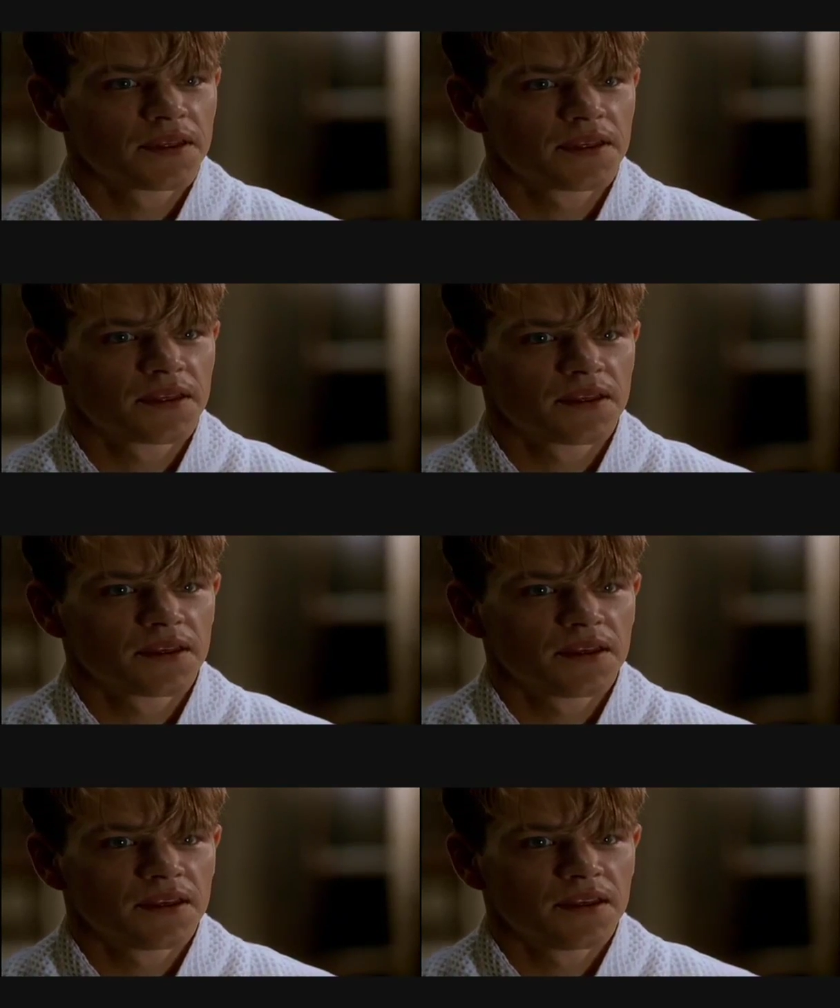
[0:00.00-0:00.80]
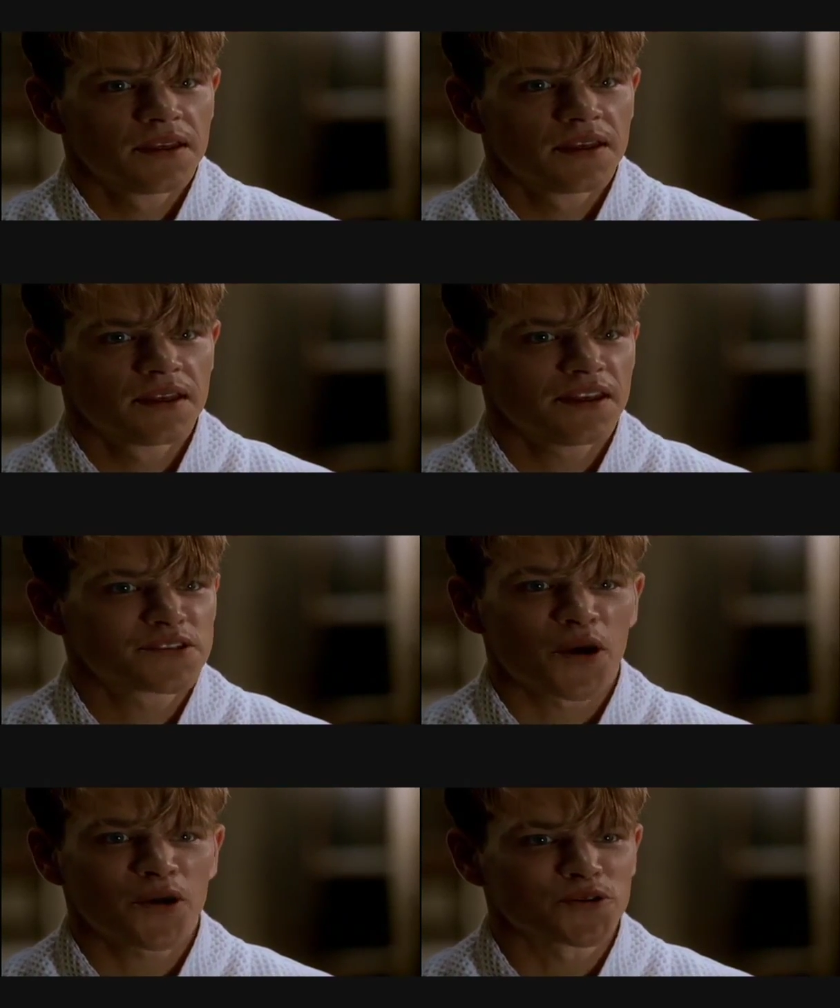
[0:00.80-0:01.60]
I don't believe you.
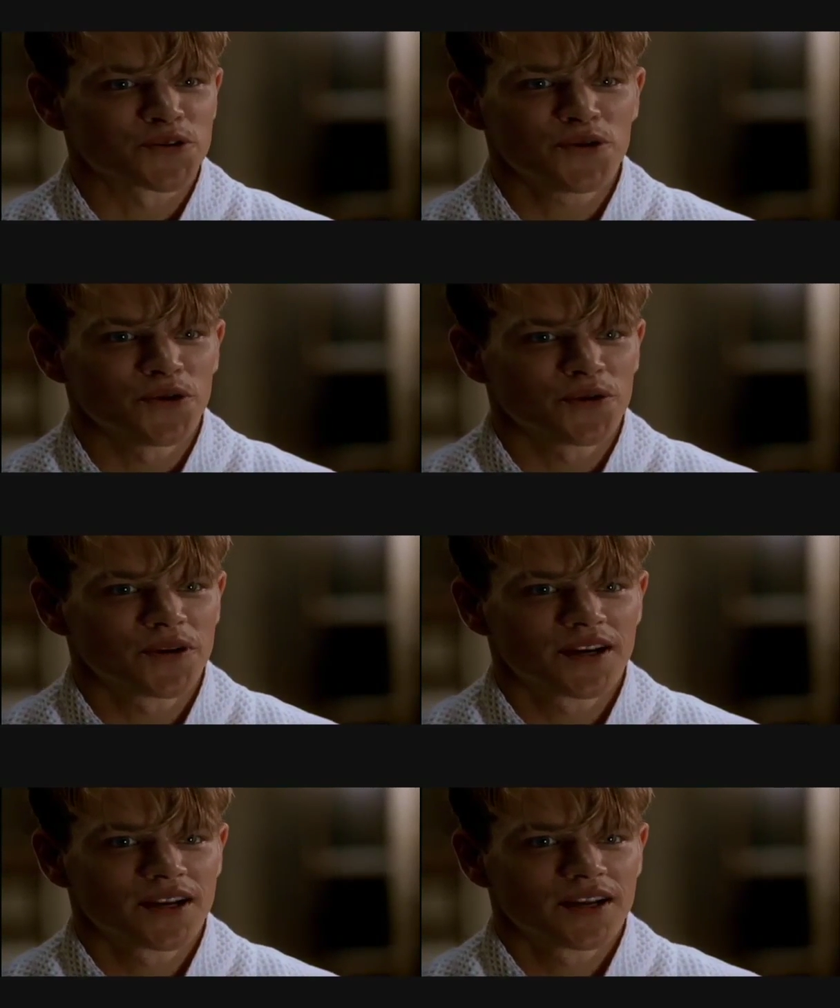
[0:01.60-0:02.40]
It's all true.